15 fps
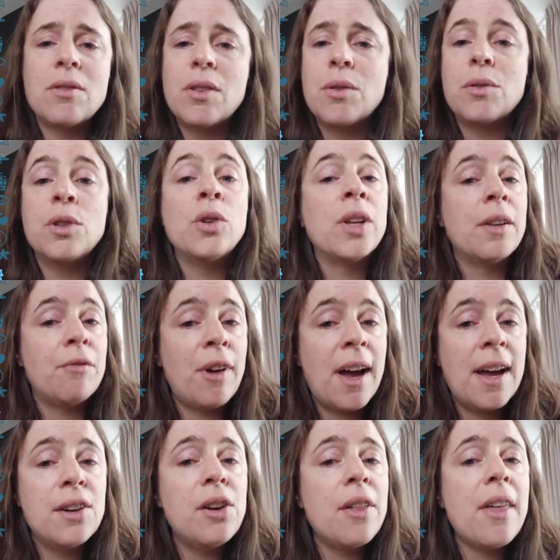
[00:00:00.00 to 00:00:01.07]
You know, you can
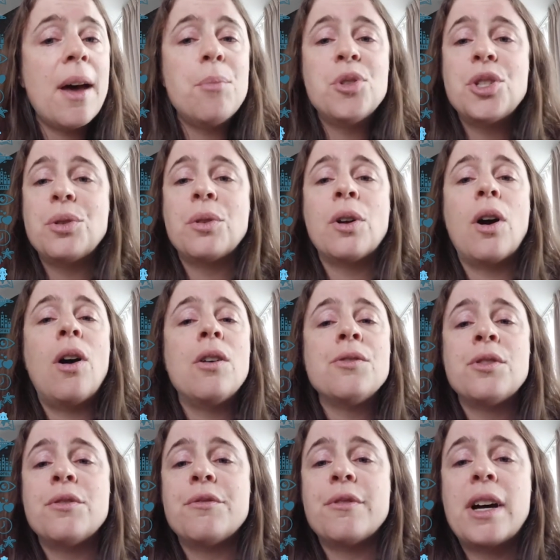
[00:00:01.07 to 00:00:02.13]
find all that, but you can
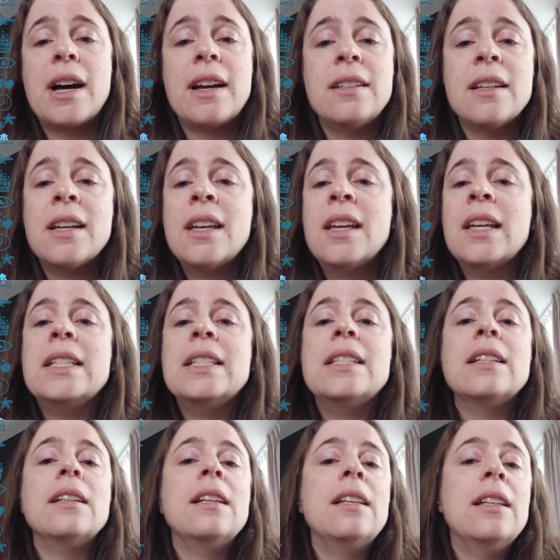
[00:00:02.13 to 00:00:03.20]
also find
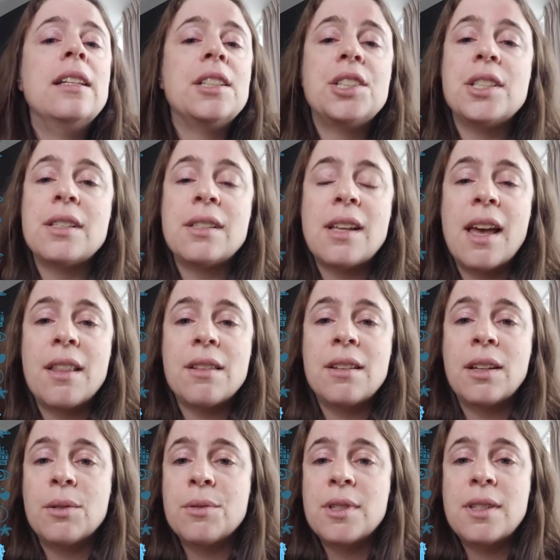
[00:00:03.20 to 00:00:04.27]
delicious
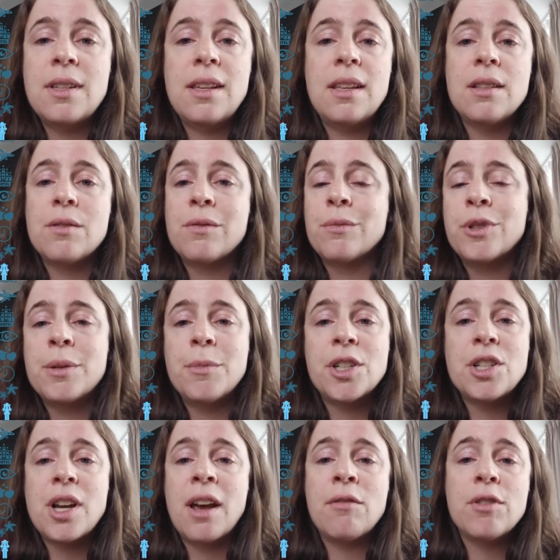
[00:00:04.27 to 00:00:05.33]
ethnic cuisines from pretty
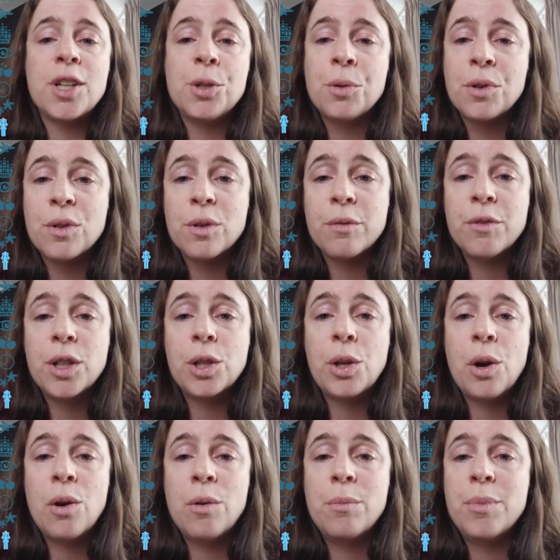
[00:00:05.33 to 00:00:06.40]
much every corner of the
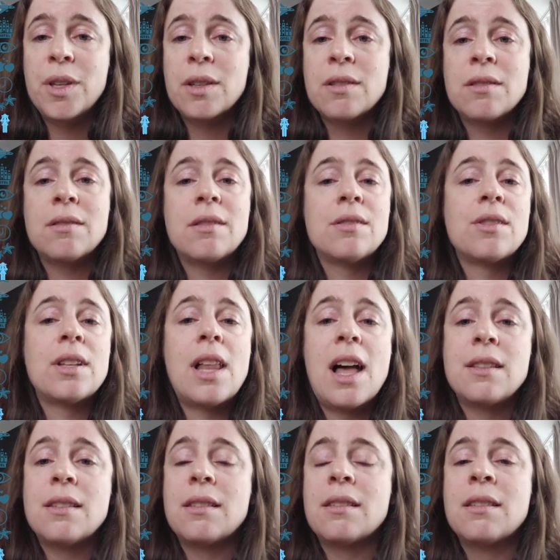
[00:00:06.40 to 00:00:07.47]
globe because there's
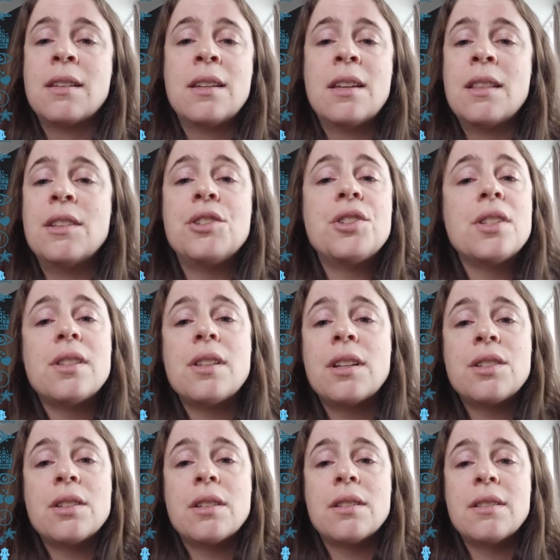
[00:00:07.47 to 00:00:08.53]
lots, there's just
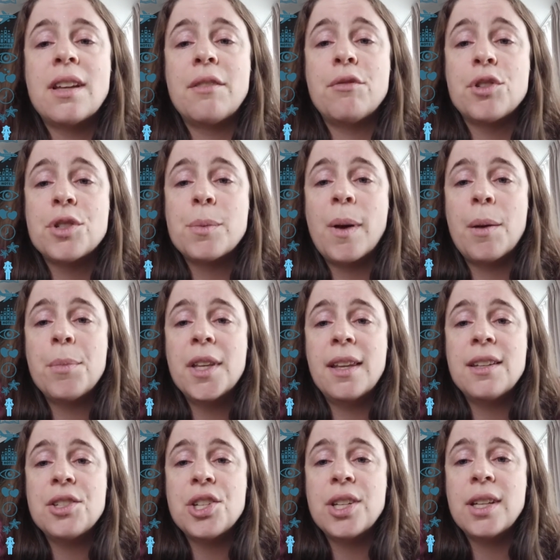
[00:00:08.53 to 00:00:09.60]
such a diverse
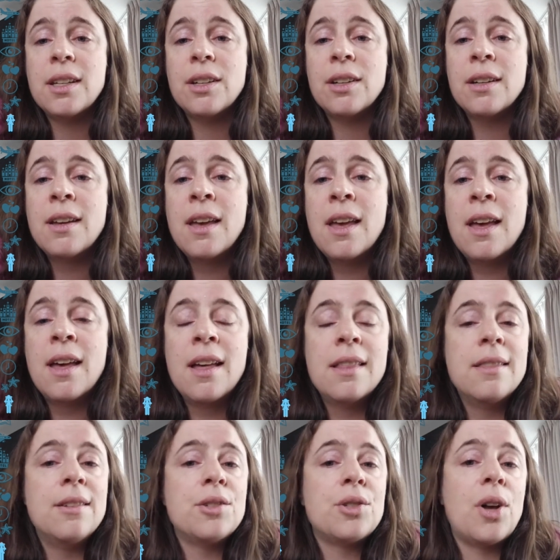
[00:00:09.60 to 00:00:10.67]
population here.
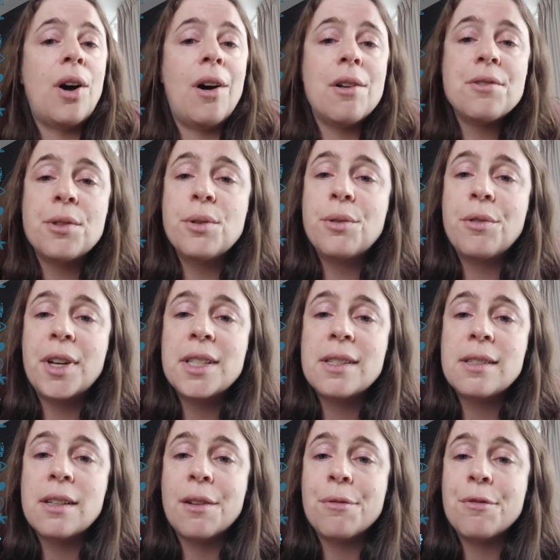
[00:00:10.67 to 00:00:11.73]
There's also great
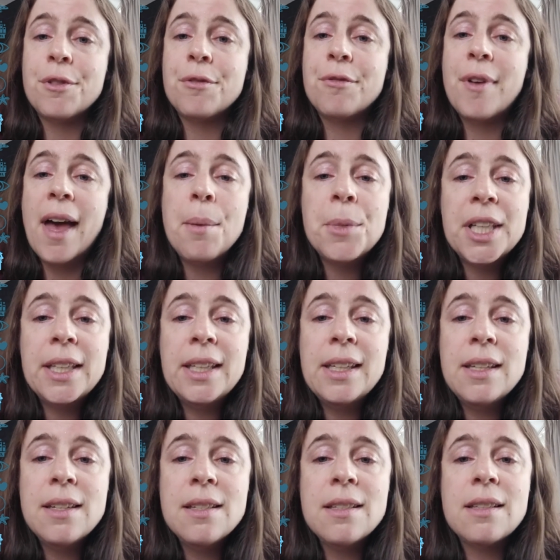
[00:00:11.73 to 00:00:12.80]
stuff for
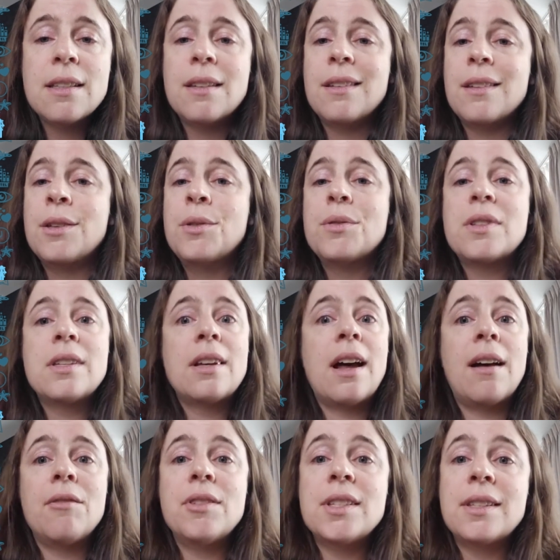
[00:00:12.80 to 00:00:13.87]
families. Houston
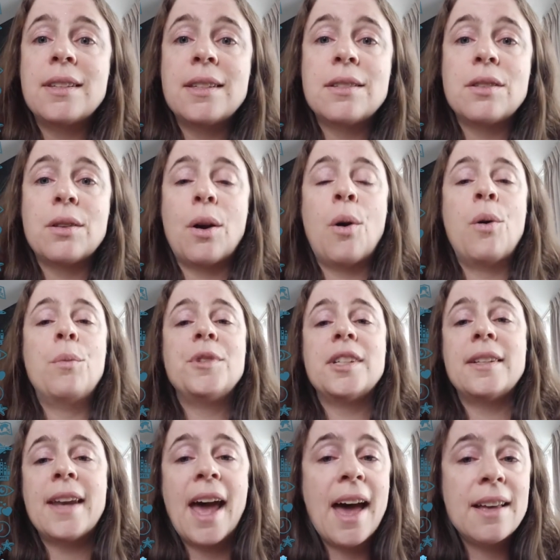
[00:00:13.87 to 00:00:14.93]
obviously is home
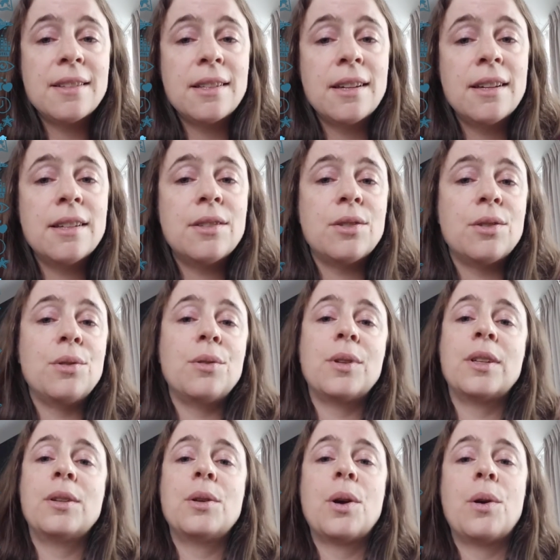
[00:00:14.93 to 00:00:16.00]
to NASA, so you
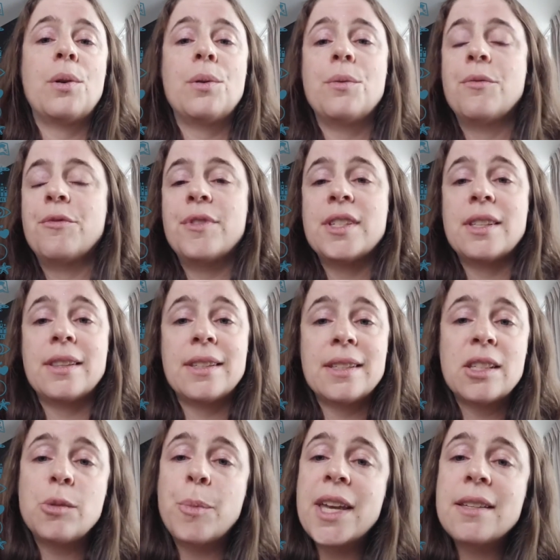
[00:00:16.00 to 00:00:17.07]
can go visit the
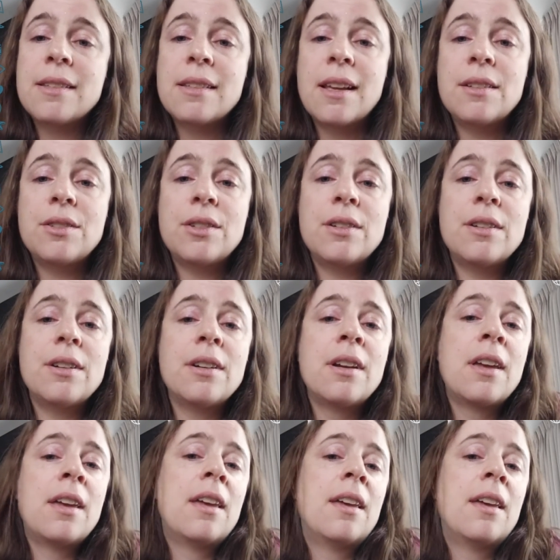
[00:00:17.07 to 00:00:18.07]
Space Center.